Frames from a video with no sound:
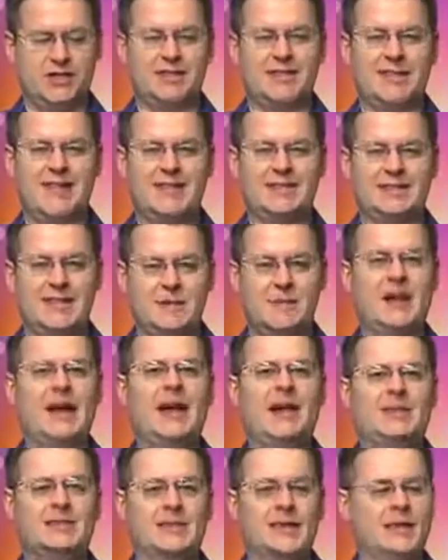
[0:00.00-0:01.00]
your chest
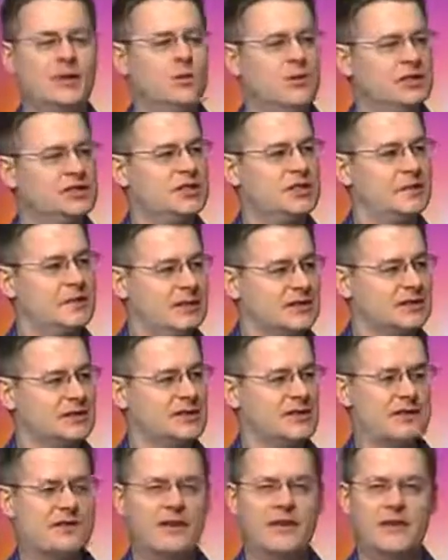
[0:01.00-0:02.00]
capacity, once your
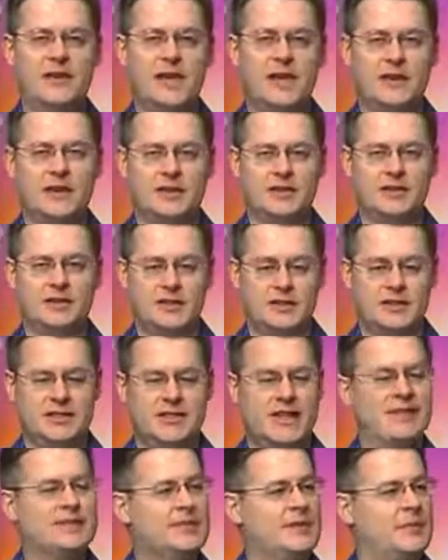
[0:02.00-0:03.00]
muscles have given out, your
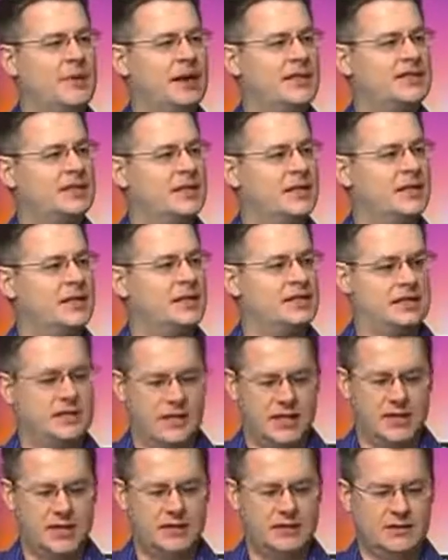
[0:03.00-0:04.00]
chest capacity
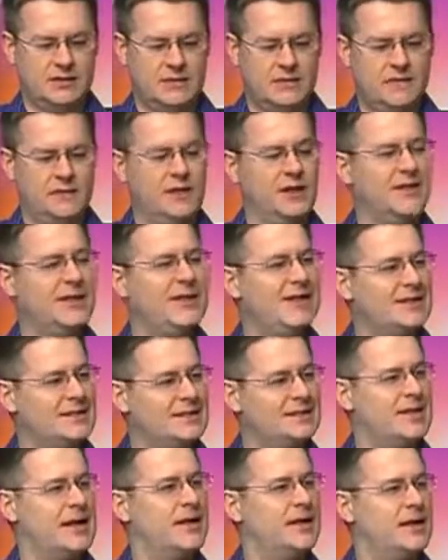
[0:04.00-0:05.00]
is, is fully
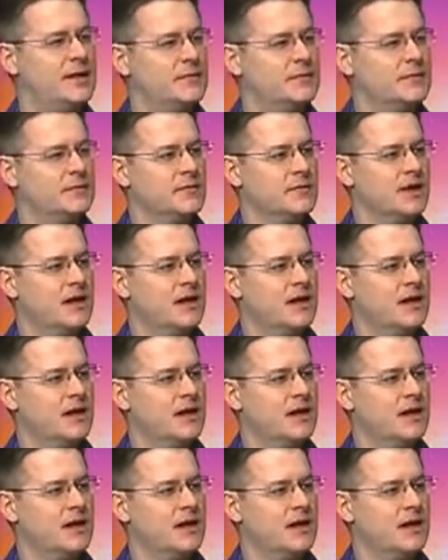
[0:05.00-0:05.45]
extended.